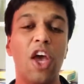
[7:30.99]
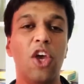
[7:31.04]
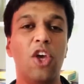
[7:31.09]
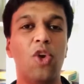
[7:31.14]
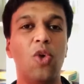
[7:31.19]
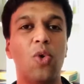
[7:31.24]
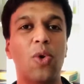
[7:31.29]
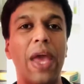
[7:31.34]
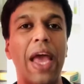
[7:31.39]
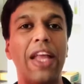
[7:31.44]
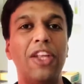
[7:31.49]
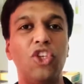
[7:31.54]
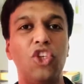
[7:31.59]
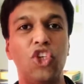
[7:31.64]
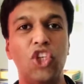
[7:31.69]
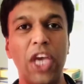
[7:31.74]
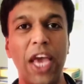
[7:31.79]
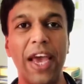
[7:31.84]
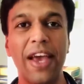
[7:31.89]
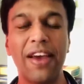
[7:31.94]
You can
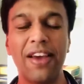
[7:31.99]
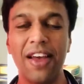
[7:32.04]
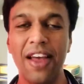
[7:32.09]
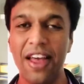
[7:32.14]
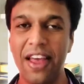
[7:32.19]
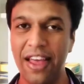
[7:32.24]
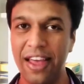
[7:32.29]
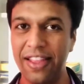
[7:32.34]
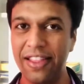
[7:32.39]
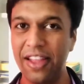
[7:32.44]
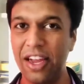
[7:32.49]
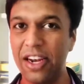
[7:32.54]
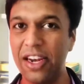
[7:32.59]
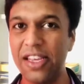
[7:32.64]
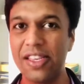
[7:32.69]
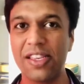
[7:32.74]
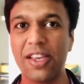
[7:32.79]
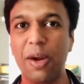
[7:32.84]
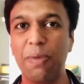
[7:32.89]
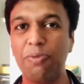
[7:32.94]
check in the
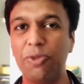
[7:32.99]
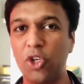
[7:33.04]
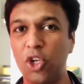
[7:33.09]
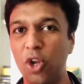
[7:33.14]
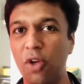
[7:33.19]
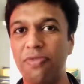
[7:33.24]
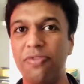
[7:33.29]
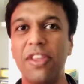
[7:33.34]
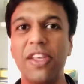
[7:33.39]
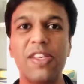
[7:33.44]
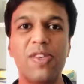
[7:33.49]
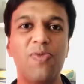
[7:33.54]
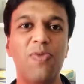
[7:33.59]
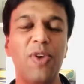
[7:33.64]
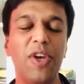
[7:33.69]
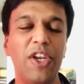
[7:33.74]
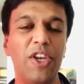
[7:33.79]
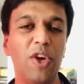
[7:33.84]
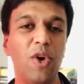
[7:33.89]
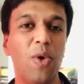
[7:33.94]
description of this
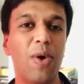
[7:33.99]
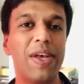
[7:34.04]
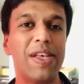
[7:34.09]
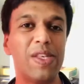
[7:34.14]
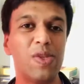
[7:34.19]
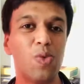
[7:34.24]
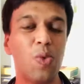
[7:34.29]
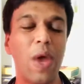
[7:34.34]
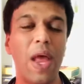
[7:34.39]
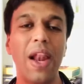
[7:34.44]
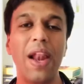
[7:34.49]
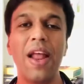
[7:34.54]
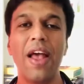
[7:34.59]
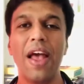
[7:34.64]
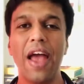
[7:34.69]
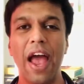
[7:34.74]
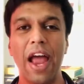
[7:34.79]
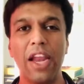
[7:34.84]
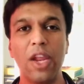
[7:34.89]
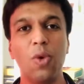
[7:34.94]
video as well,
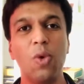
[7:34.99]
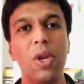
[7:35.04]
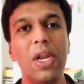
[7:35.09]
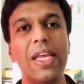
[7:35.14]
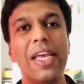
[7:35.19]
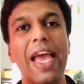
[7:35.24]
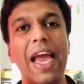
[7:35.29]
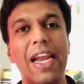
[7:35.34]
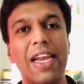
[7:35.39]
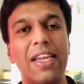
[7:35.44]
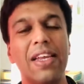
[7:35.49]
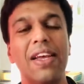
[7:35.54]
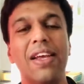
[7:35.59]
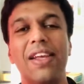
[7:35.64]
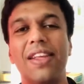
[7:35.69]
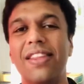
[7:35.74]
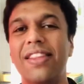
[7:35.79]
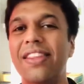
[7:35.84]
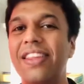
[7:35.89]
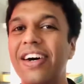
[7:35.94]
and you will get
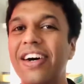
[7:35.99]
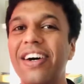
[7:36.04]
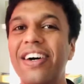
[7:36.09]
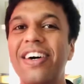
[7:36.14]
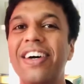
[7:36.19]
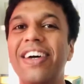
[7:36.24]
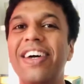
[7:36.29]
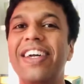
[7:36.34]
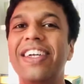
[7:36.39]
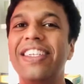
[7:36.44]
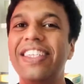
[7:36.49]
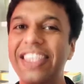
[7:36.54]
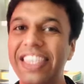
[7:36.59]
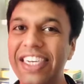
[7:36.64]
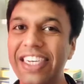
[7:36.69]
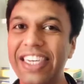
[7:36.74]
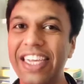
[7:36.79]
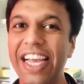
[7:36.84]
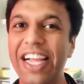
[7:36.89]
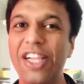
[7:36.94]
the
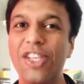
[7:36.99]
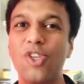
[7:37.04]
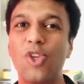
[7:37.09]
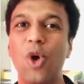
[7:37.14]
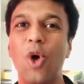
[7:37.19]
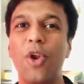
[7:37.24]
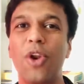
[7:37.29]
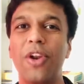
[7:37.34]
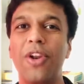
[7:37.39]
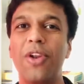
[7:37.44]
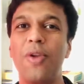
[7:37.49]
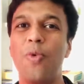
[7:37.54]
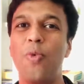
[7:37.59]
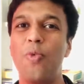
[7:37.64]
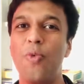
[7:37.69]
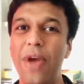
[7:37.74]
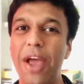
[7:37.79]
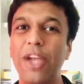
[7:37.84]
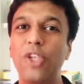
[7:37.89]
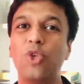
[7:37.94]
details on
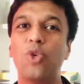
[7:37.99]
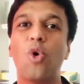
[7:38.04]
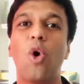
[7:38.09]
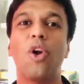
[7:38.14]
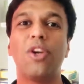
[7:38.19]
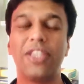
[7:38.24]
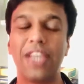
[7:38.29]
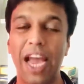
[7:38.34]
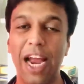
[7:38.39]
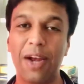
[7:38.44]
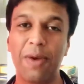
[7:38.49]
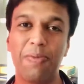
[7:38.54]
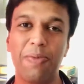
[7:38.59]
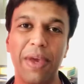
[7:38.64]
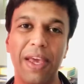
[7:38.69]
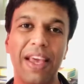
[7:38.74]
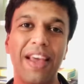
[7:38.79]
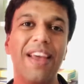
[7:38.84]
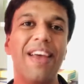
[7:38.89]
where to contact me.